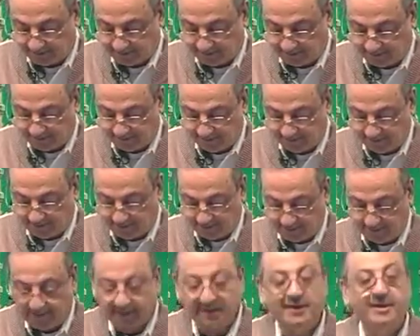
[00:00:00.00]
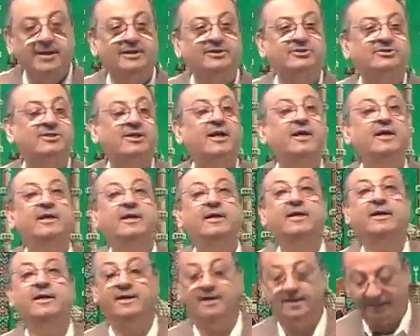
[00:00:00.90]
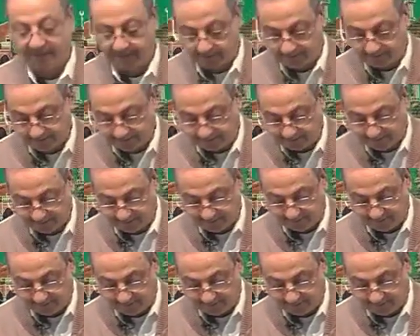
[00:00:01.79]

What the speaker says: know, study in it, you know.